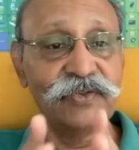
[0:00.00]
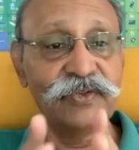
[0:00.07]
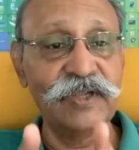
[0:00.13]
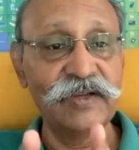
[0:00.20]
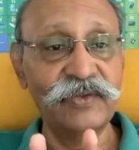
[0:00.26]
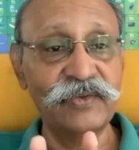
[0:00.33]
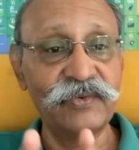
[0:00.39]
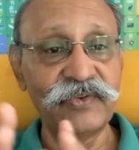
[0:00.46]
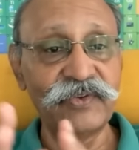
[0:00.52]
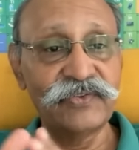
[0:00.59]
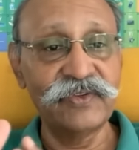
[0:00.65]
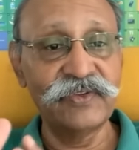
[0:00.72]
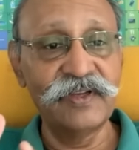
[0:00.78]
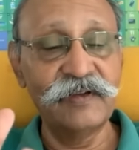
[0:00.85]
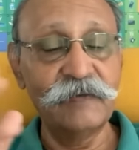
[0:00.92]
Fudan
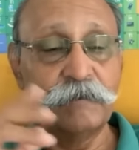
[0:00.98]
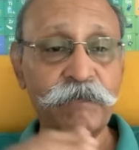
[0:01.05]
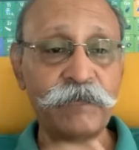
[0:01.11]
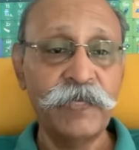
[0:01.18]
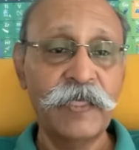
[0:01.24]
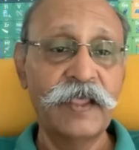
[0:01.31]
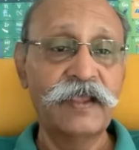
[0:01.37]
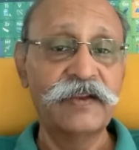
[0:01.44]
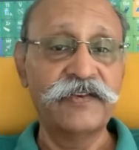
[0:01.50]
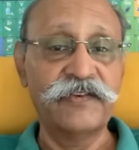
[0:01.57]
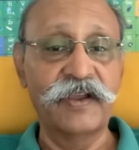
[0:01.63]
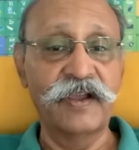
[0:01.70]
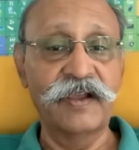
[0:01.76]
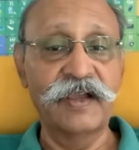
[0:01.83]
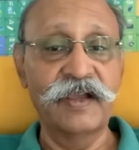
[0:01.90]
University in
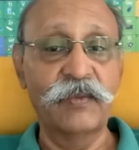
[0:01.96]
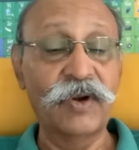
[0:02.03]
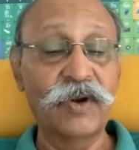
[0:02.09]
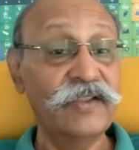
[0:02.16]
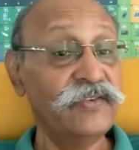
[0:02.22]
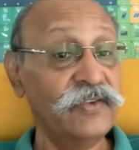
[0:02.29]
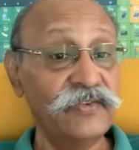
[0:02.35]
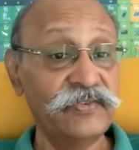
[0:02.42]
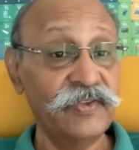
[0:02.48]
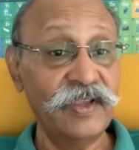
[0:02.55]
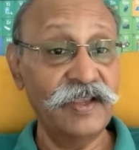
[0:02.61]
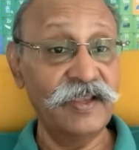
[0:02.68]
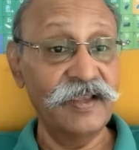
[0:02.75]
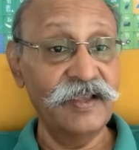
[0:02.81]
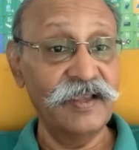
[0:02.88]
Shanghai. What does he
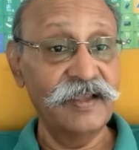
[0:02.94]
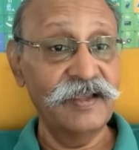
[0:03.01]
say?